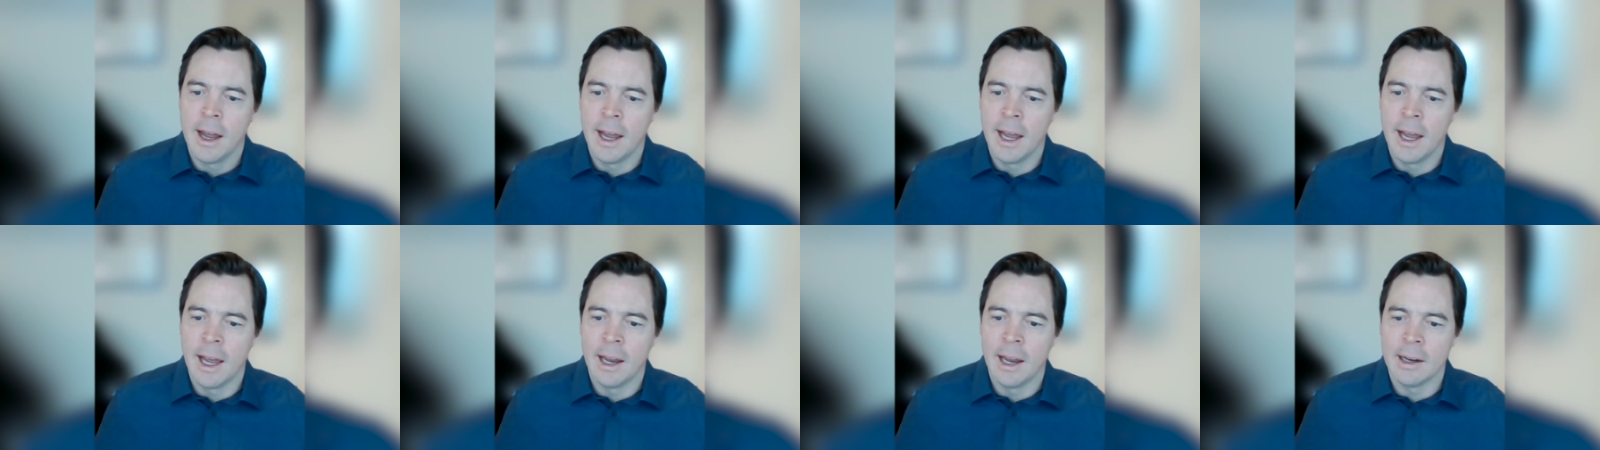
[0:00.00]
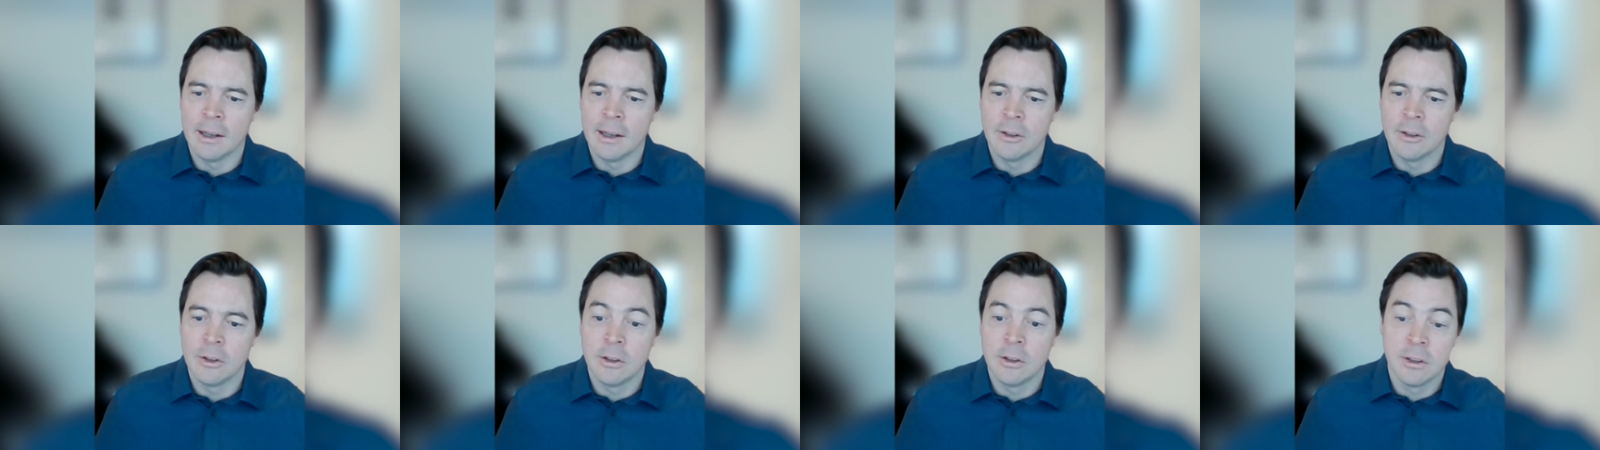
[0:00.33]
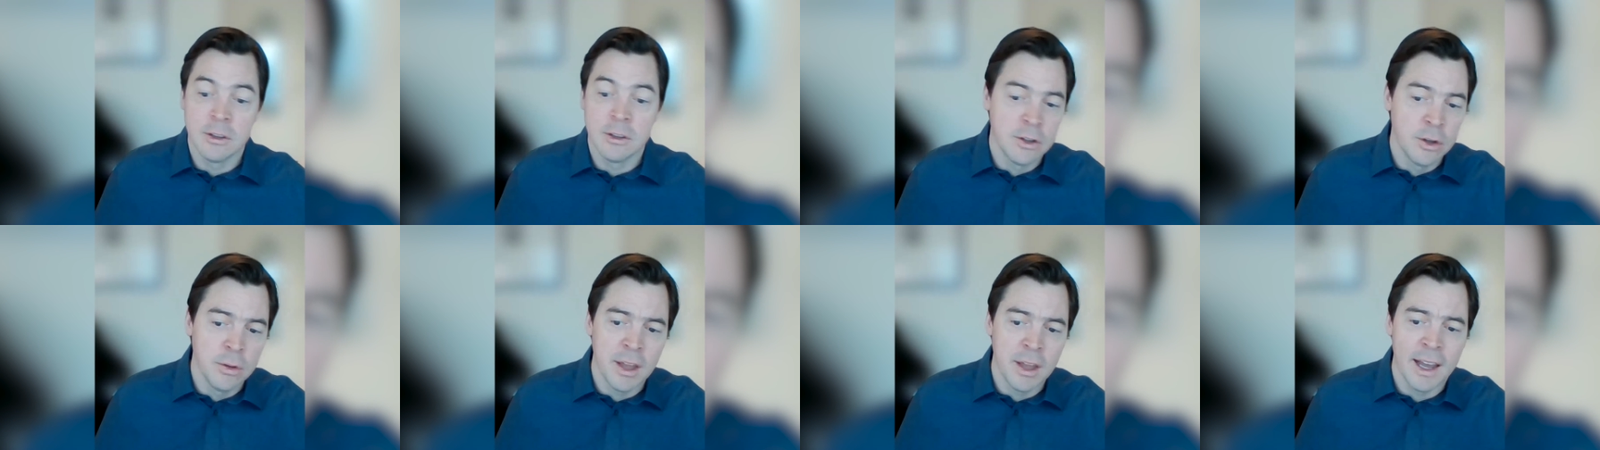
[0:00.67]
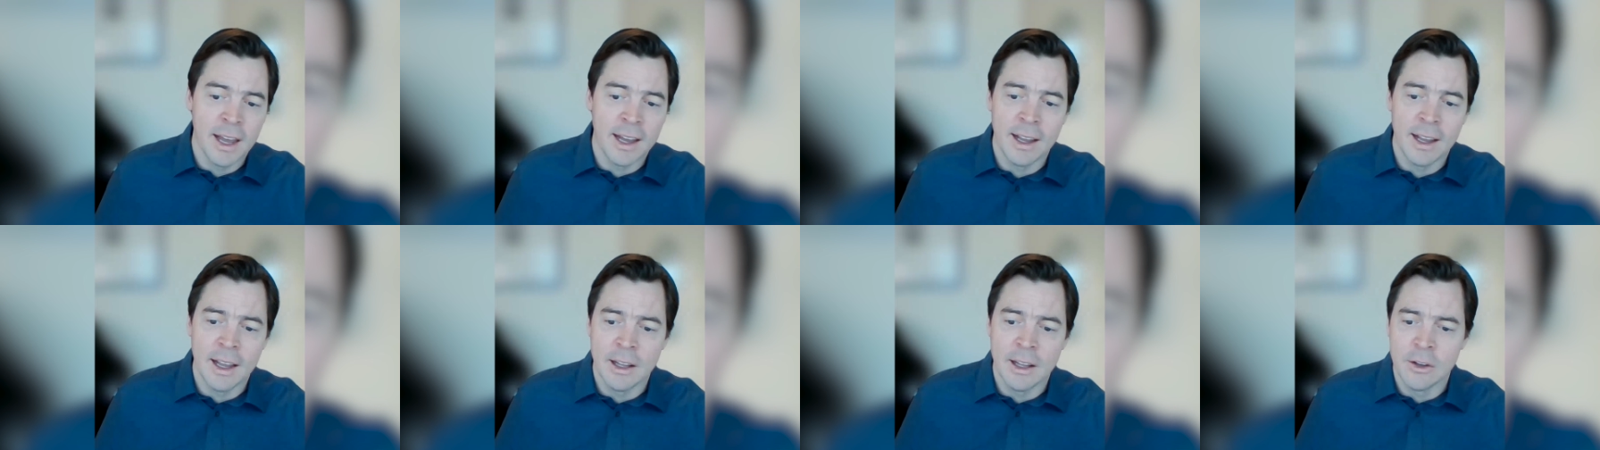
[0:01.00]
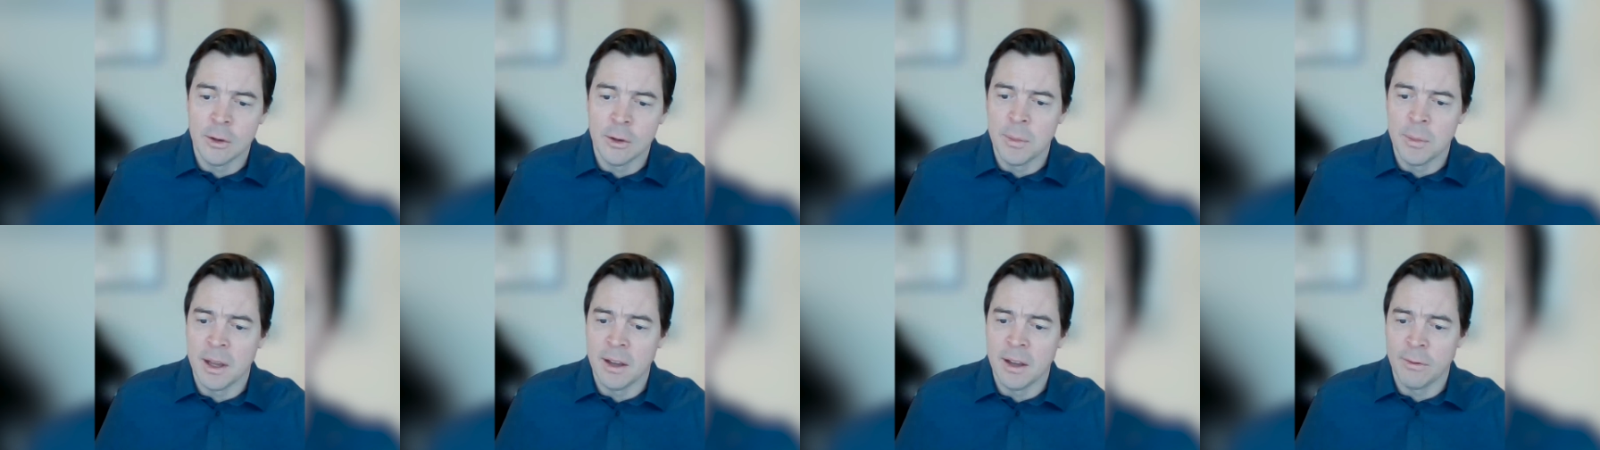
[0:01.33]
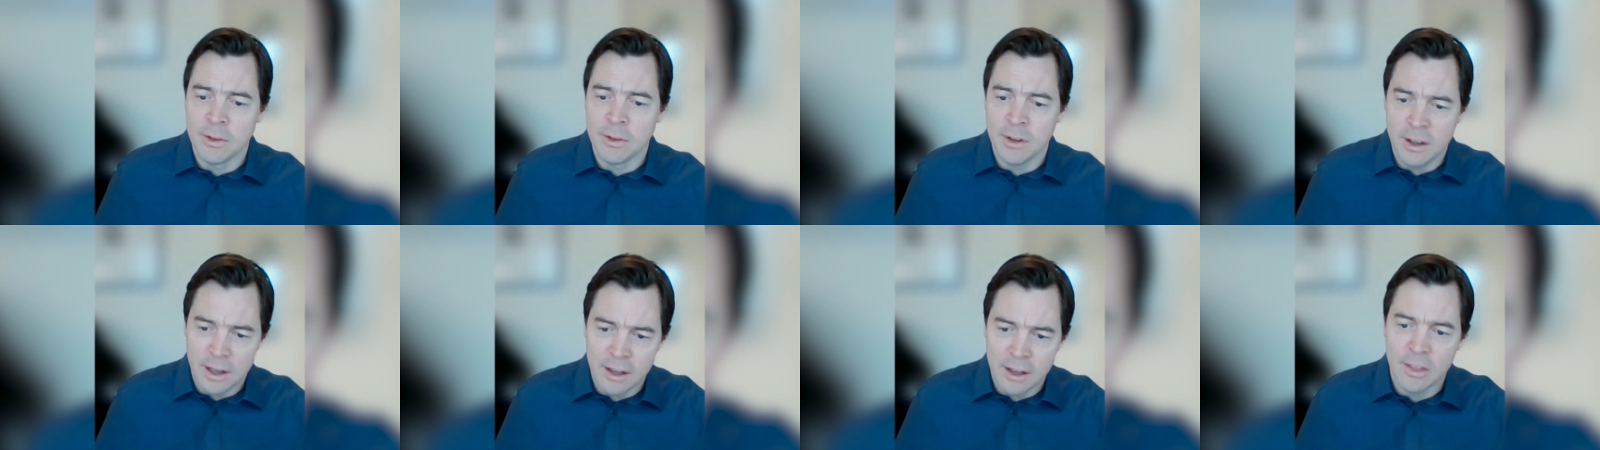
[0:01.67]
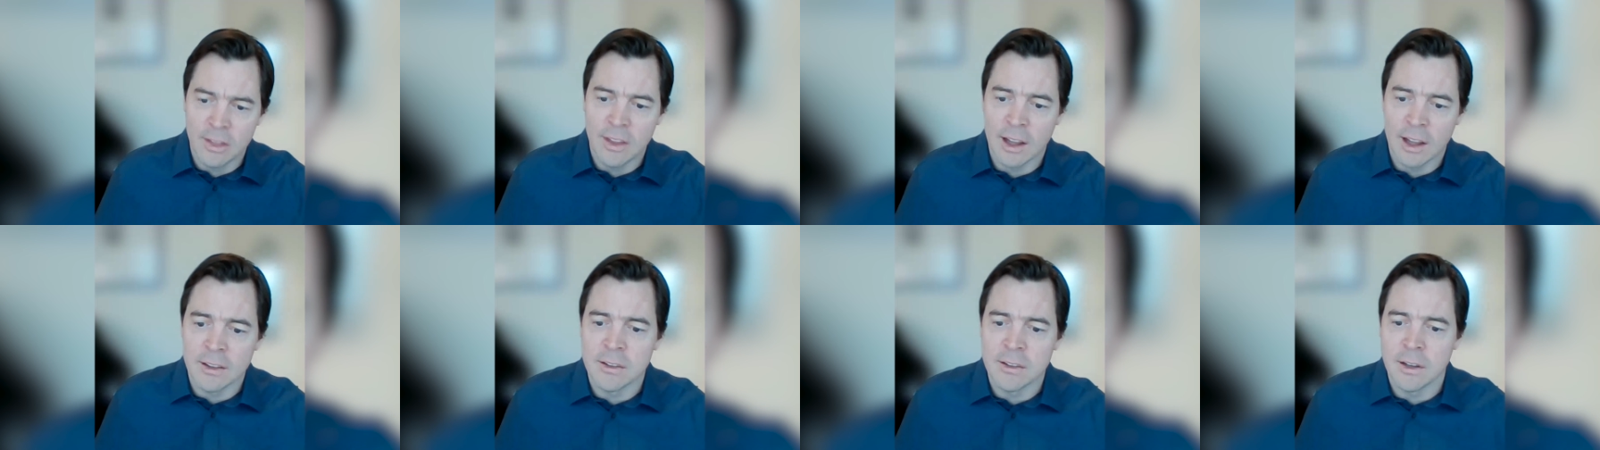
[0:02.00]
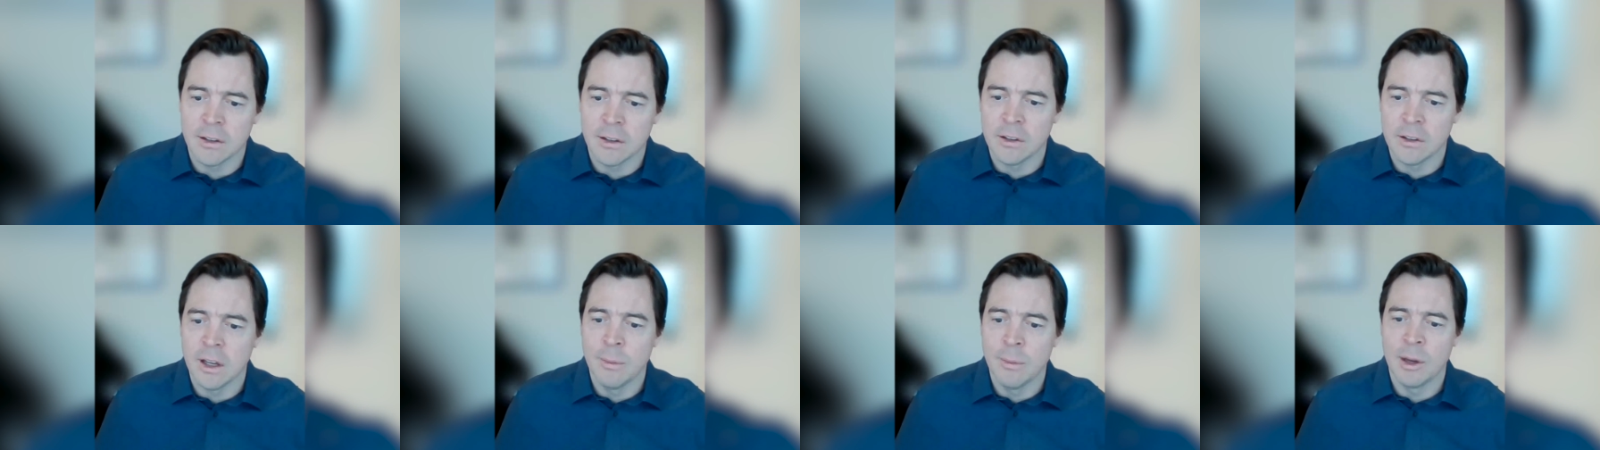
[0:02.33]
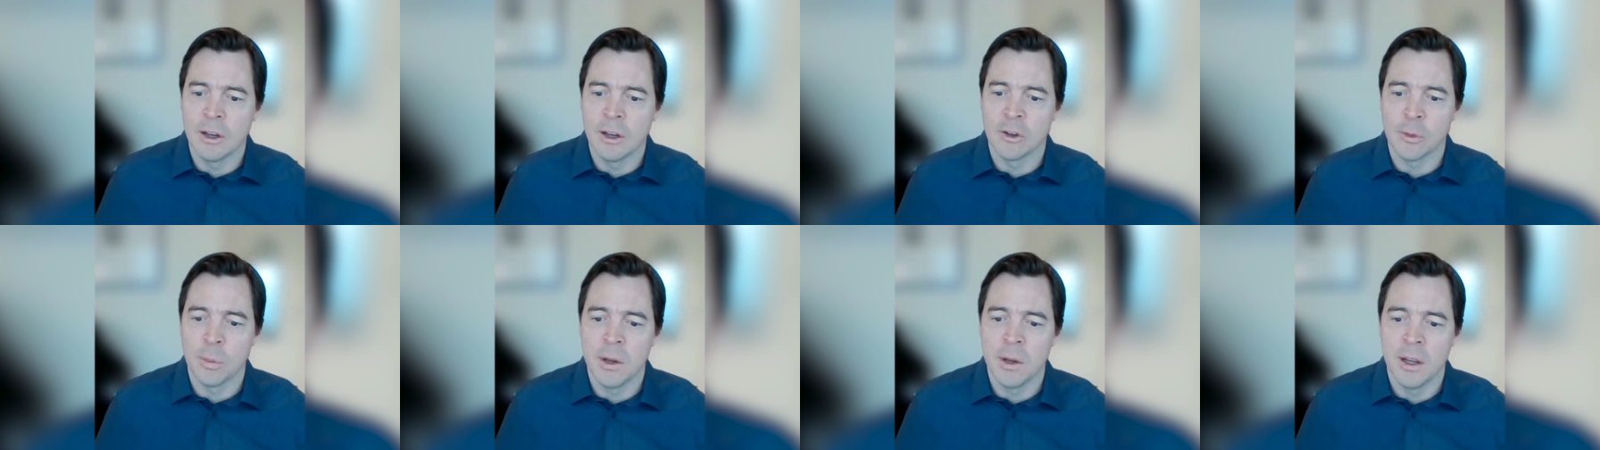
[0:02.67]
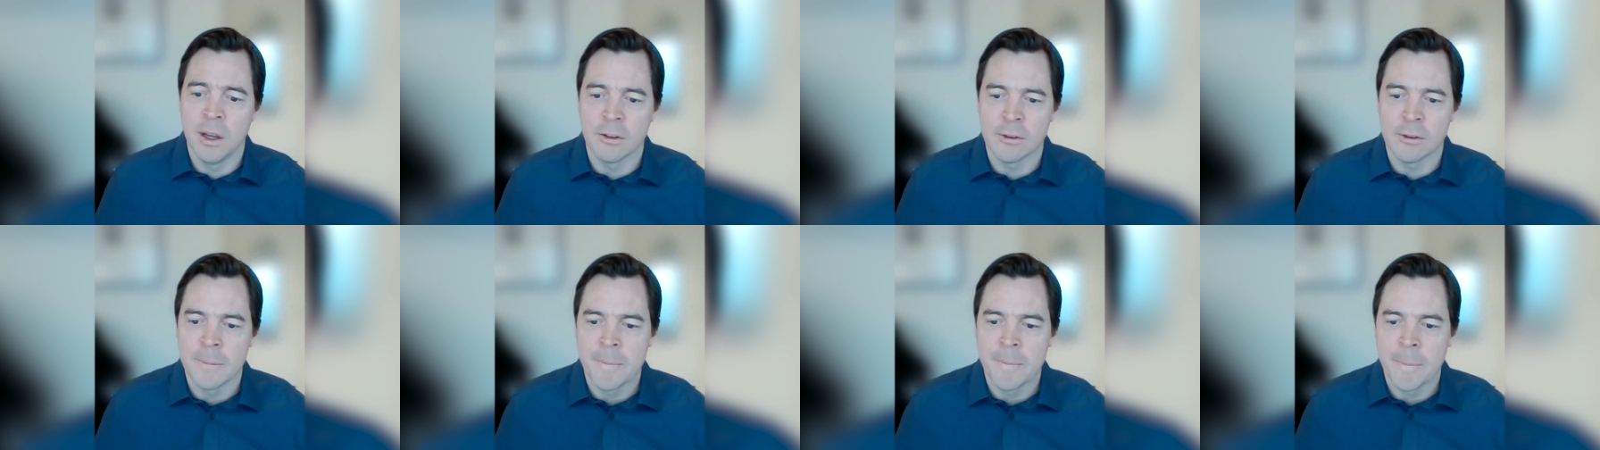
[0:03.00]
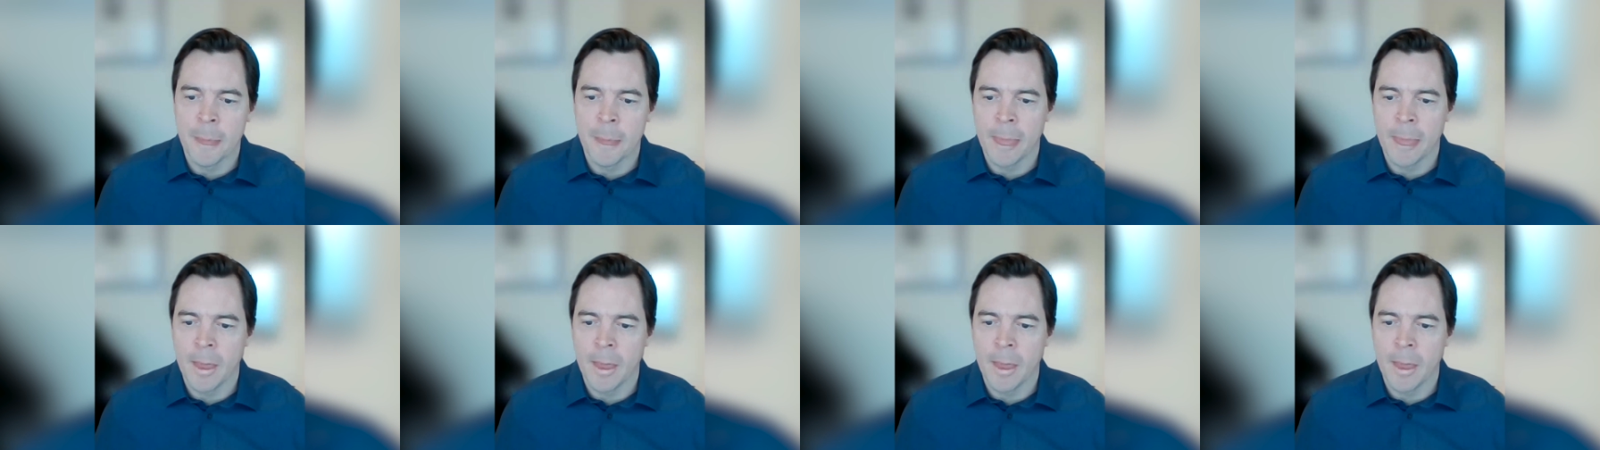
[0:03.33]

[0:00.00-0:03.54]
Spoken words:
And to that end, you may have seen in that 60 Minutes piece,